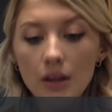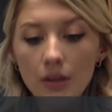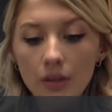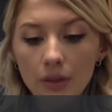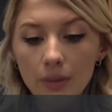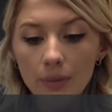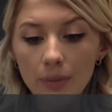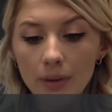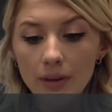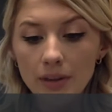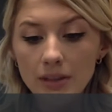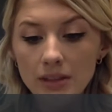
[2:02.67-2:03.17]
In
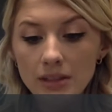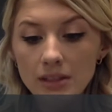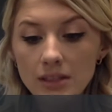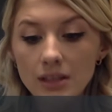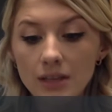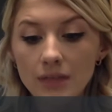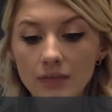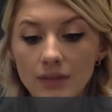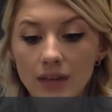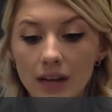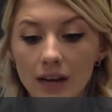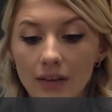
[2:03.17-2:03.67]
the presence
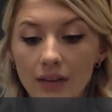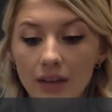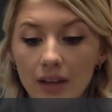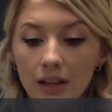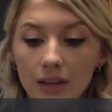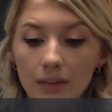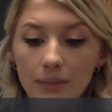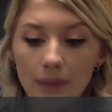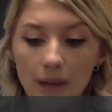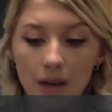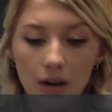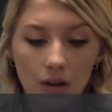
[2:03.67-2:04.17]
of
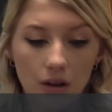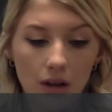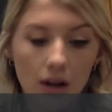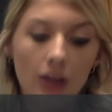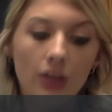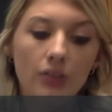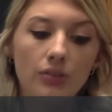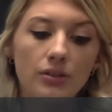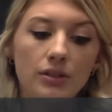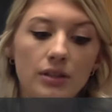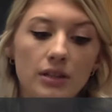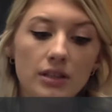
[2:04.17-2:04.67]
divalent metal
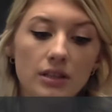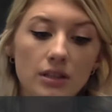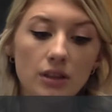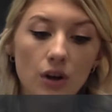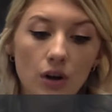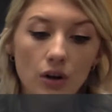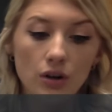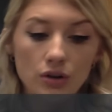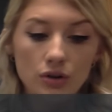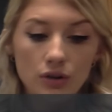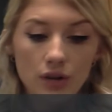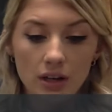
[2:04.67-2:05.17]
ions, this
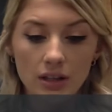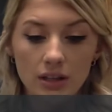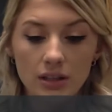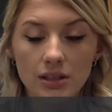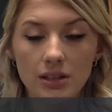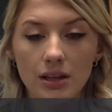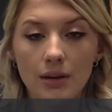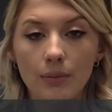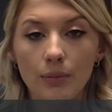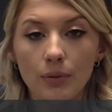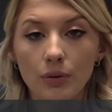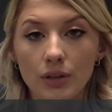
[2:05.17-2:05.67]
construct
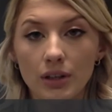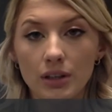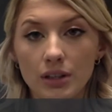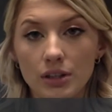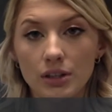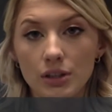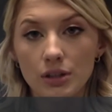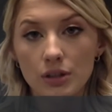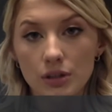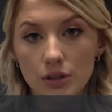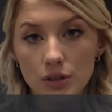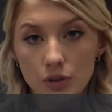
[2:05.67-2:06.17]
assembled
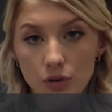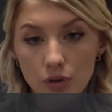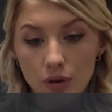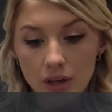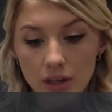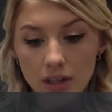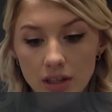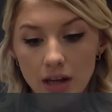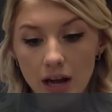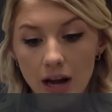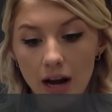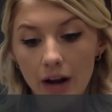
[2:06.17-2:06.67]
into
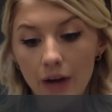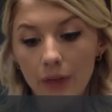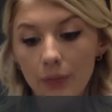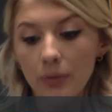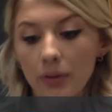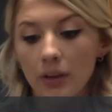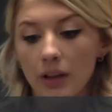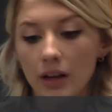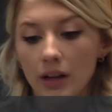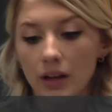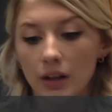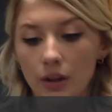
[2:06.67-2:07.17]
discrete higher
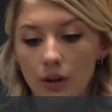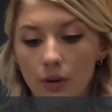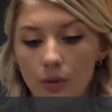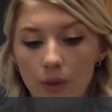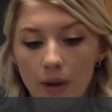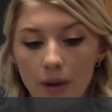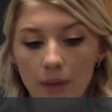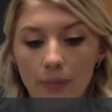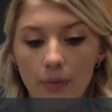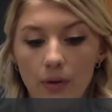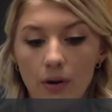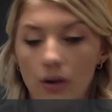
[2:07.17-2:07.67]
molecular
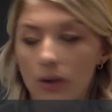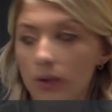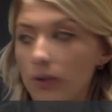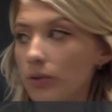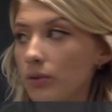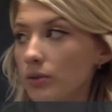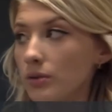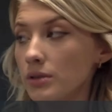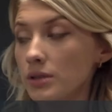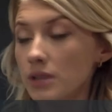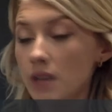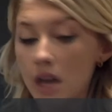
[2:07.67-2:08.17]
weight
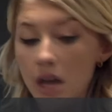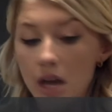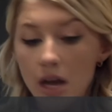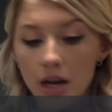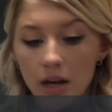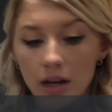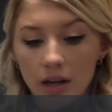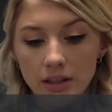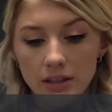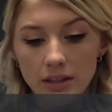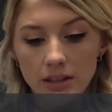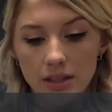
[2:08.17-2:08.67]
particles
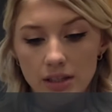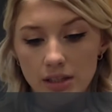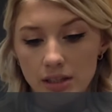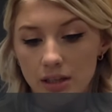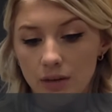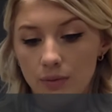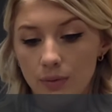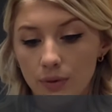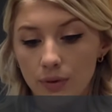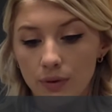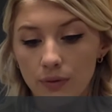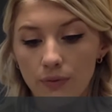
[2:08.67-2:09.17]

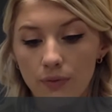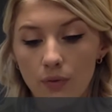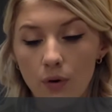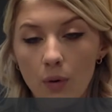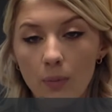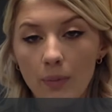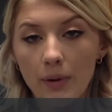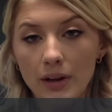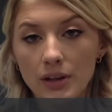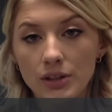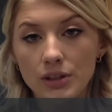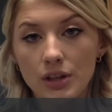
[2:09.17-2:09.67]
consistent with the
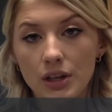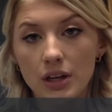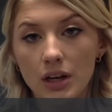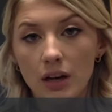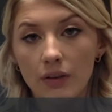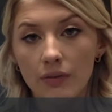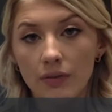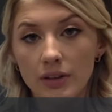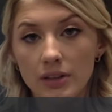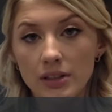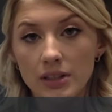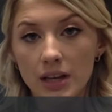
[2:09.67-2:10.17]
formation
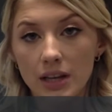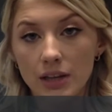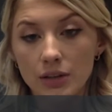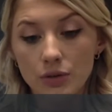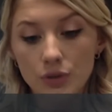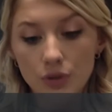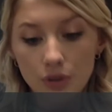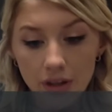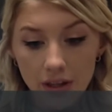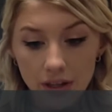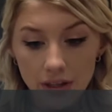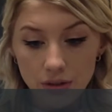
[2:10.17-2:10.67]
of a
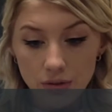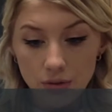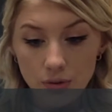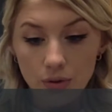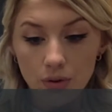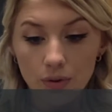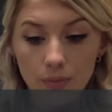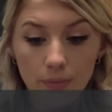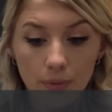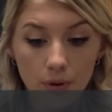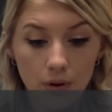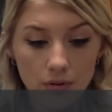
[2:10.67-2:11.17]

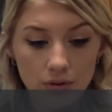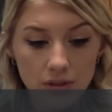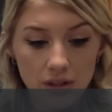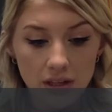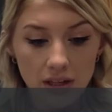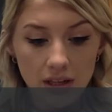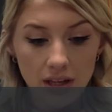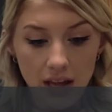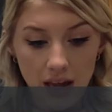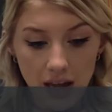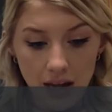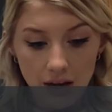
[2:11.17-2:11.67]
tetrahedral
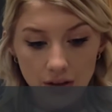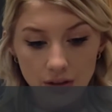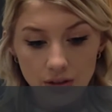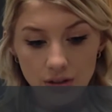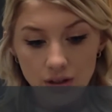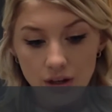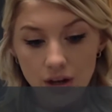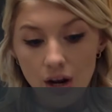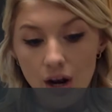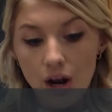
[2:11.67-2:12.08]
protein cage.